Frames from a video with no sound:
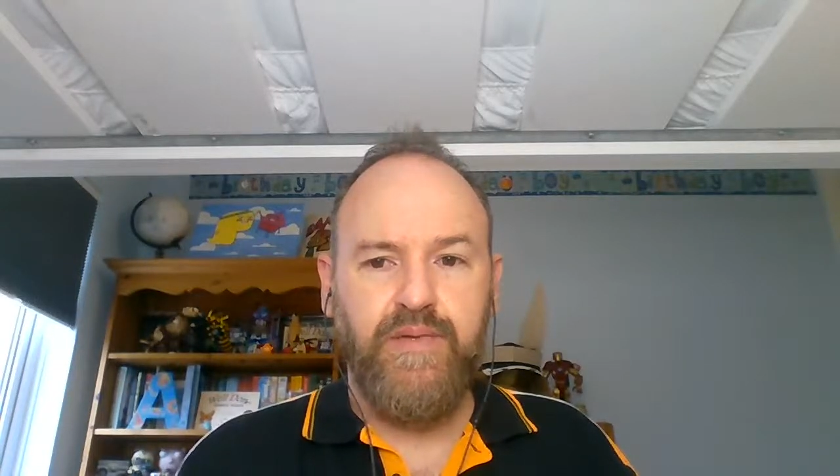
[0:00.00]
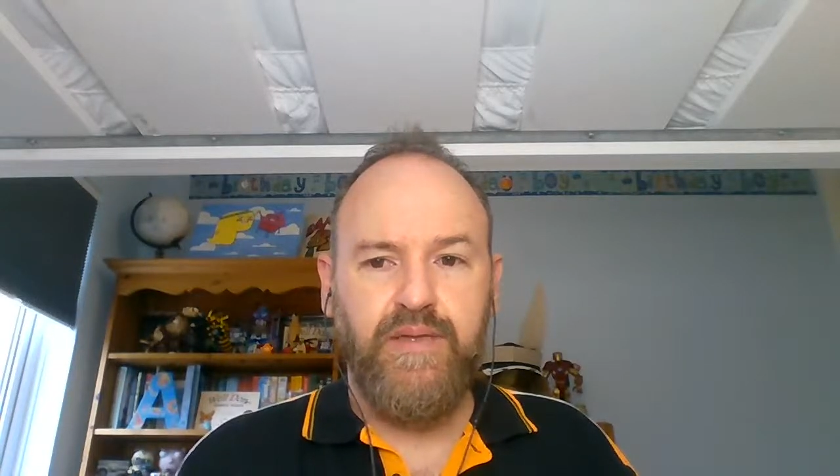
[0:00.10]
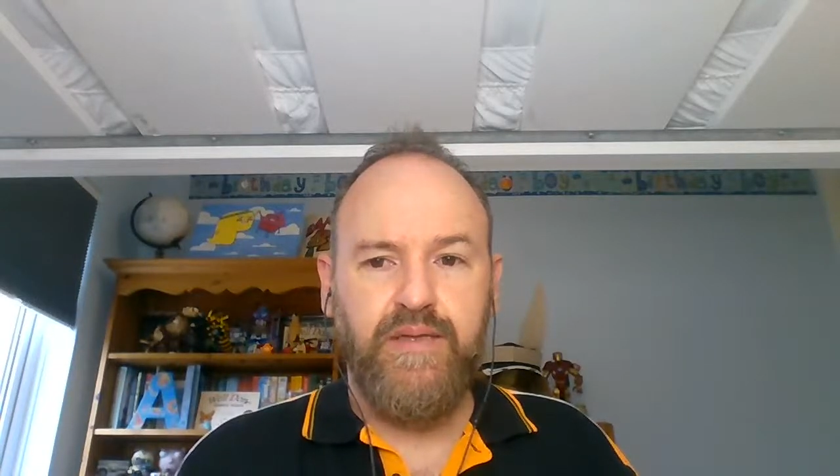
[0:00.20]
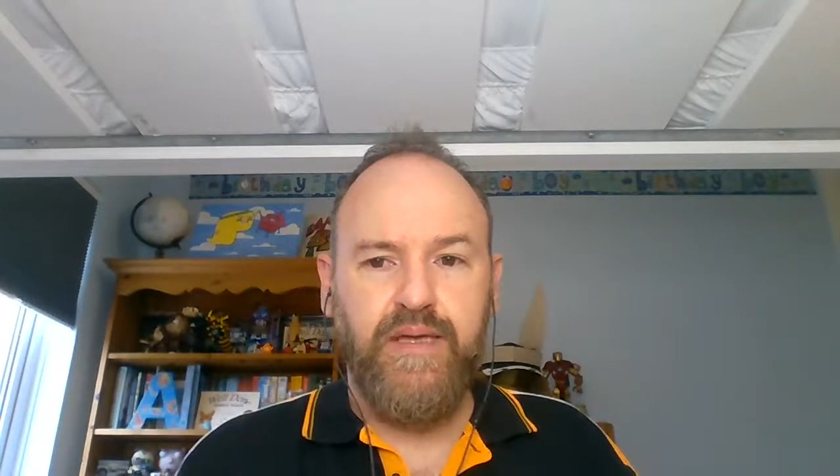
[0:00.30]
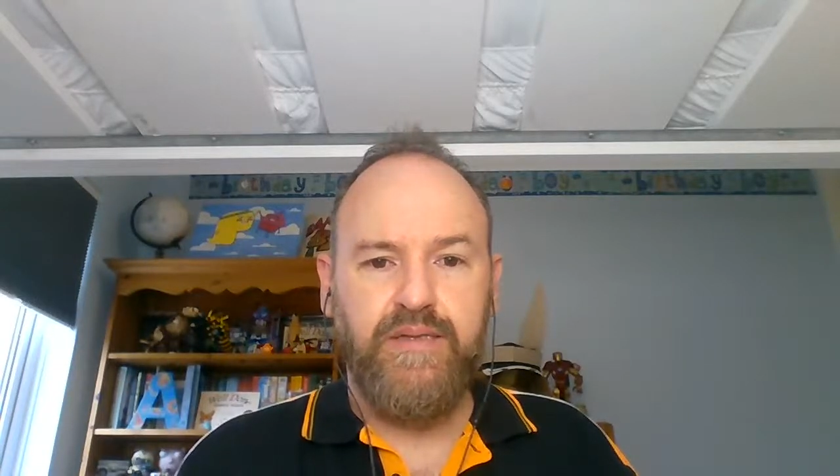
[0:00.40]

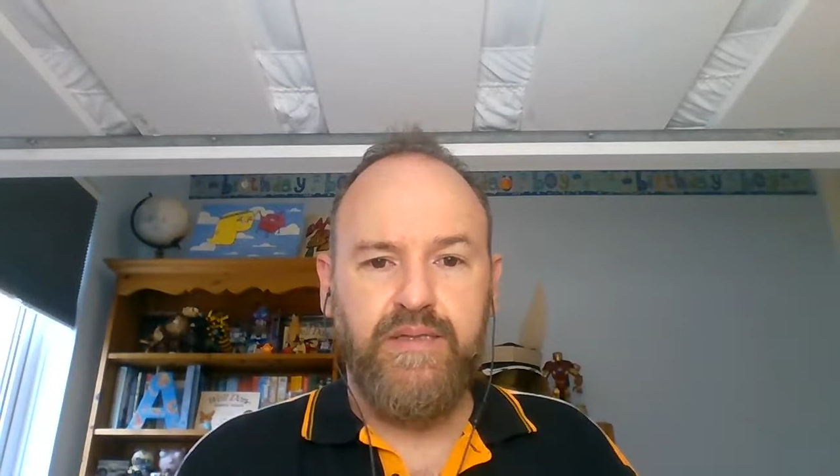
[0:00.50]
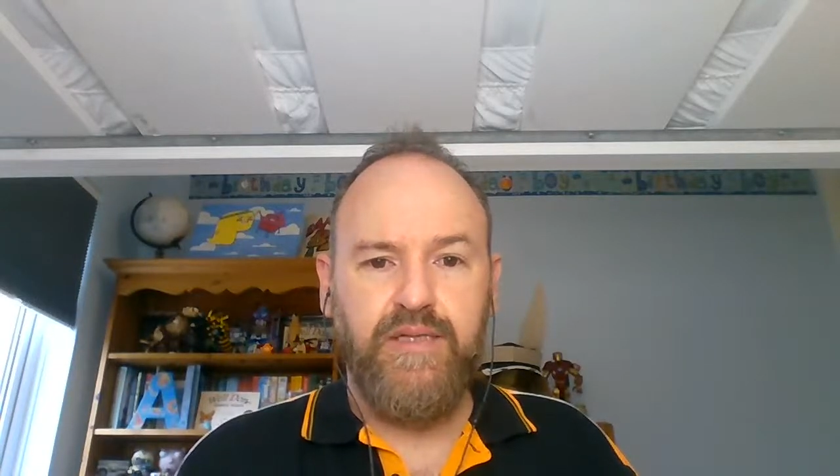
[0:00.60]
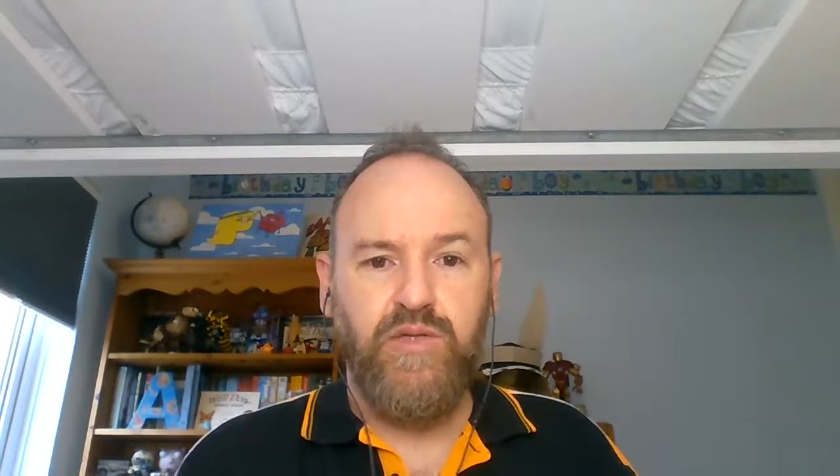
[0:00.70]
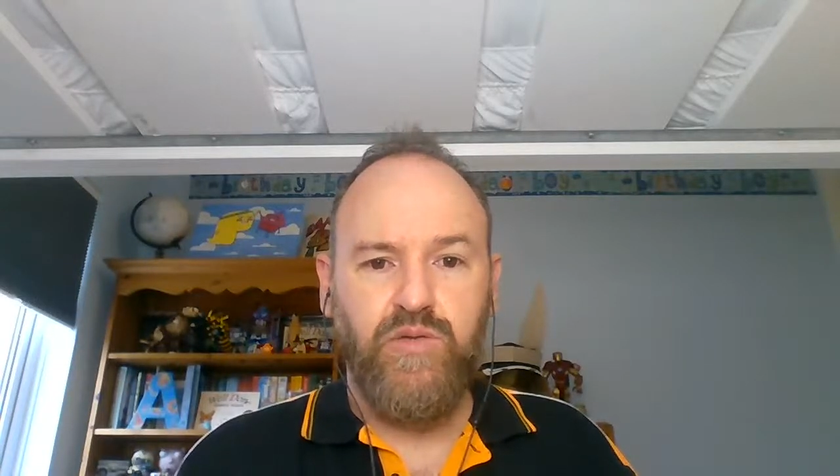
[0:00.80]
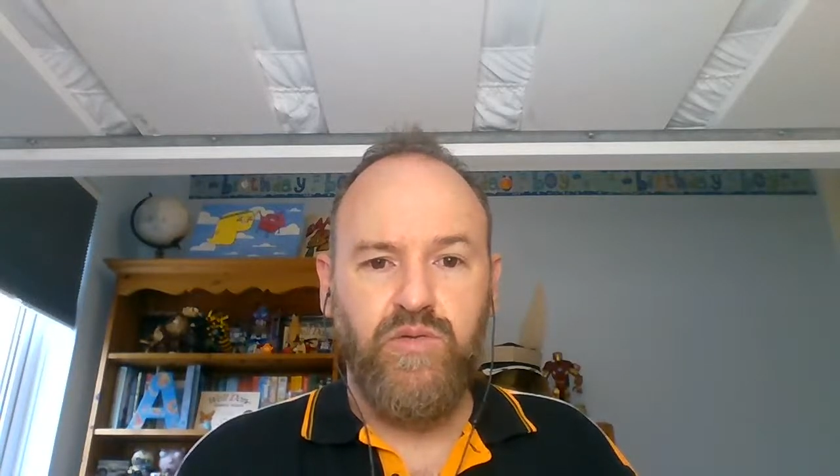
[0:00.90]
that
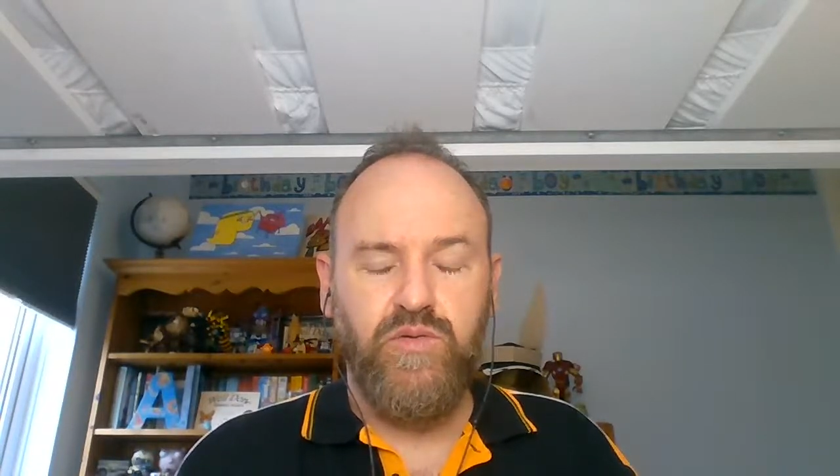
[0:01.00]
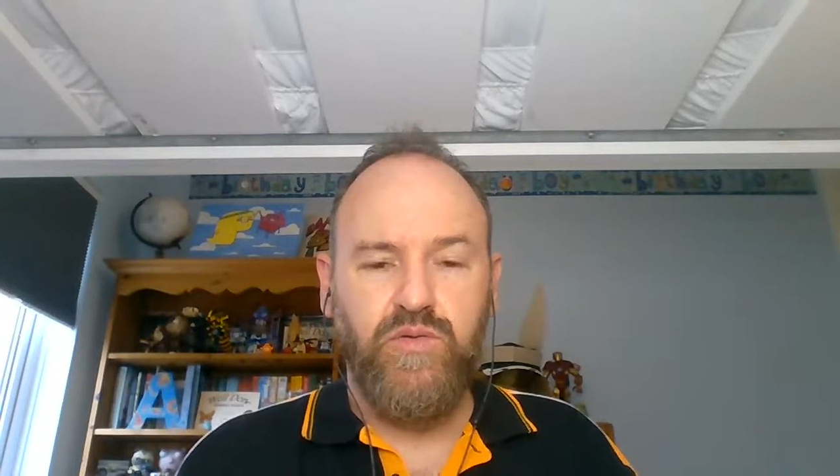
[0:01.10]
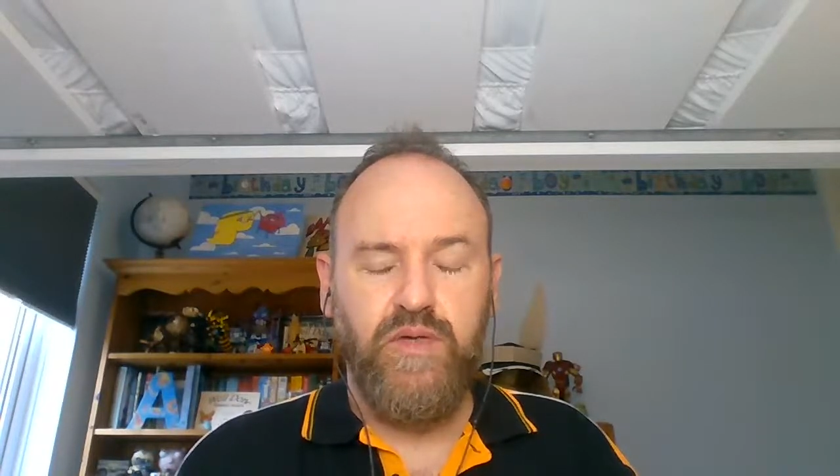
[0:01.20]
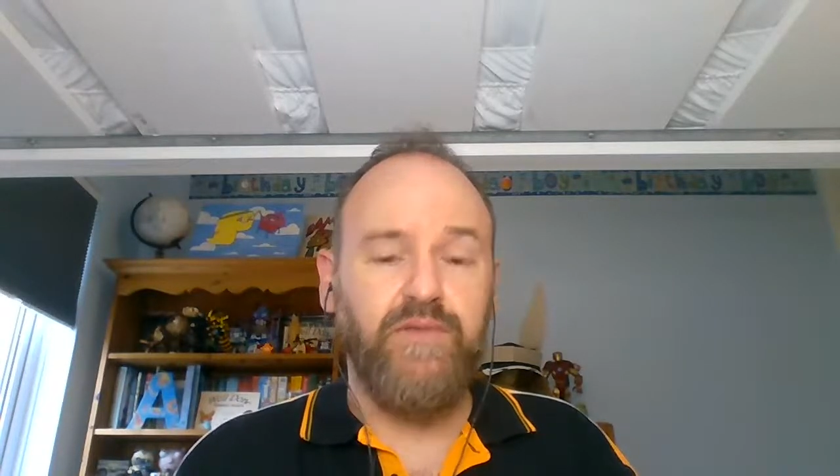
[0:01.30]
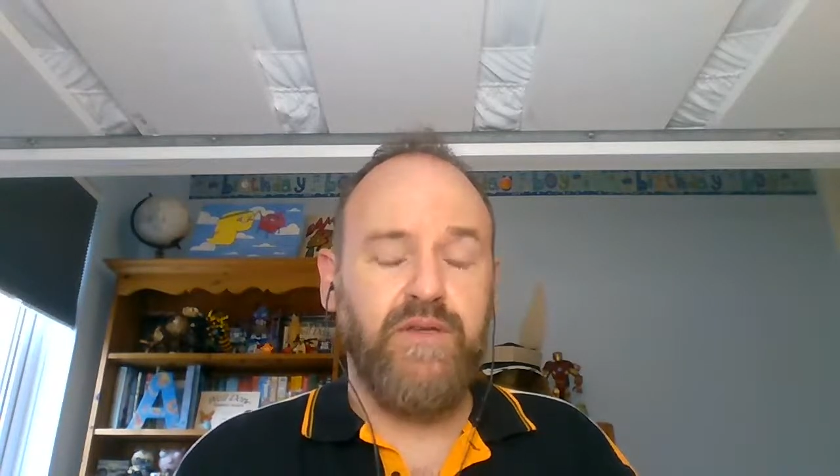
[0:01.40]

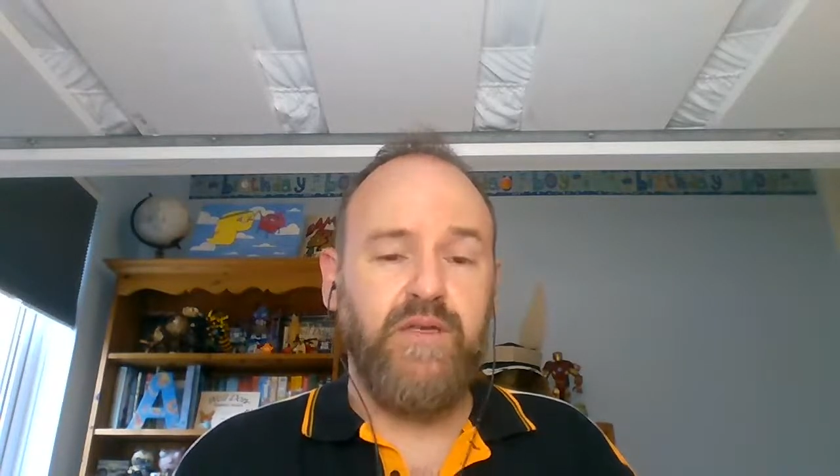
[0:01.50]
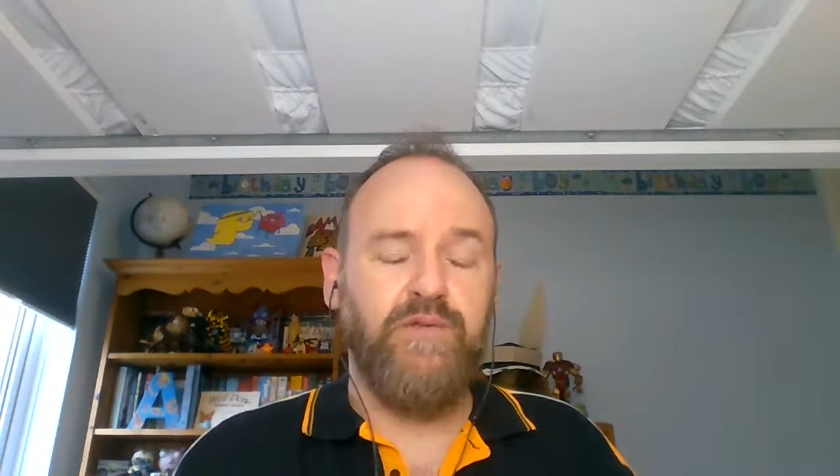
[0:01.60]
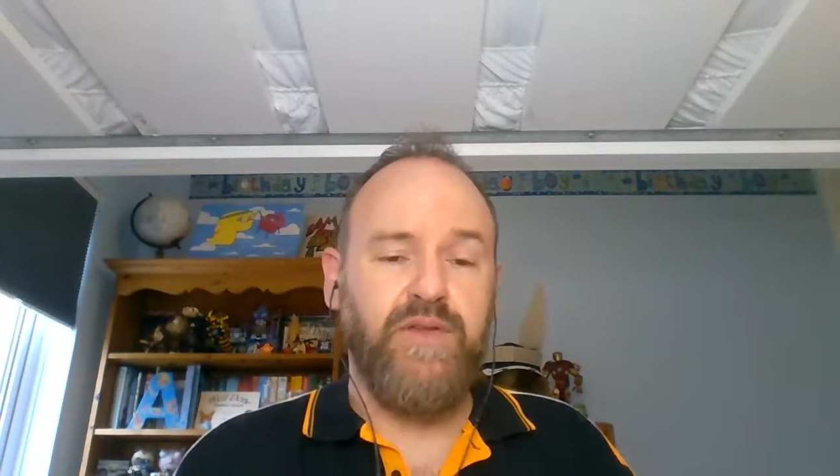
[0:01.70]
if